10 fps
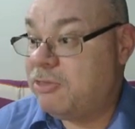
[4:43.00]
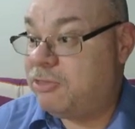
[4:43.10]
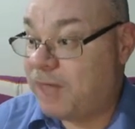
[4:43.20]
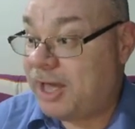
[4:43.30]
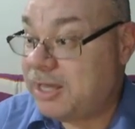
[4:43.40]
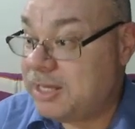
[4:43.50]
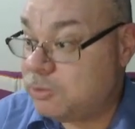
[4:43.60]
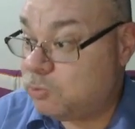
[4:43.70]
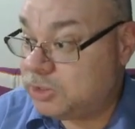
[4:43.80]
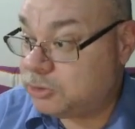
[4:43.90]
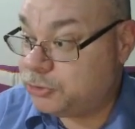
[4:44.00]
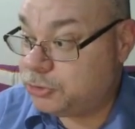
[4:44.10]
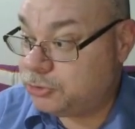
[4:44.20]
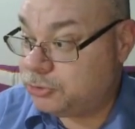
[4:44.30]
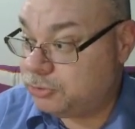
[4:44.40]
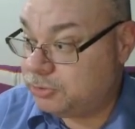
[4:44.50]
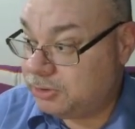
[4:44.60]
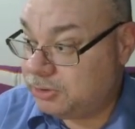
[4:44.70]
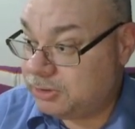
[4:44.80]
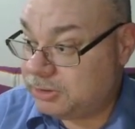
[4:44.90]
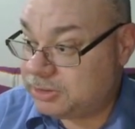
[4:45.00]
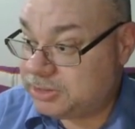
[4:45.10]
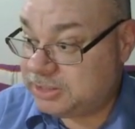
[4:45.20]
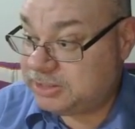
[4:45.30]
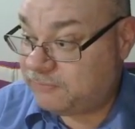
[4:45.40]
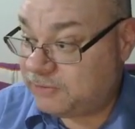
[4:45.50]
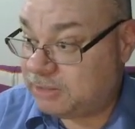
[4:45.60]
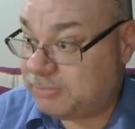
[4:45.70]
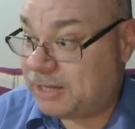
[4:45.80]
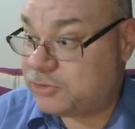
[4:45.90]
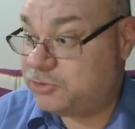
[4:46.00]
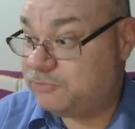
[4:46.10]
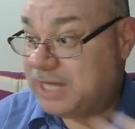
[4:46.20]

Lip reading: they will do significant amounts of